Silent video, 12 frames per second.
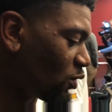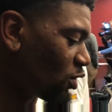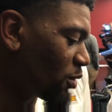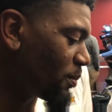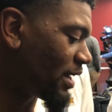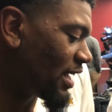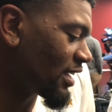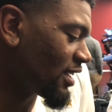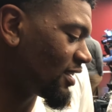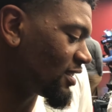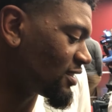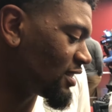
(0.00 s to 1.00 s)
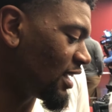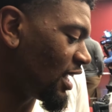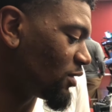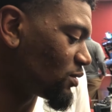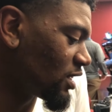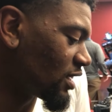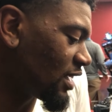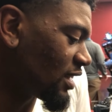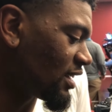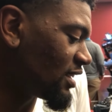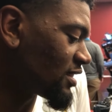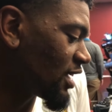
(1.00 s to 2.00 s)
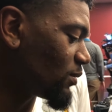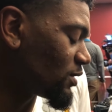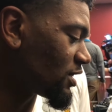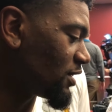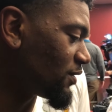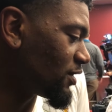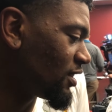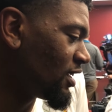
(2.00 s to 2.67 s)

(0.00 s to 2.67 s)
quarterback, seeing that he was looking at the inside receiver,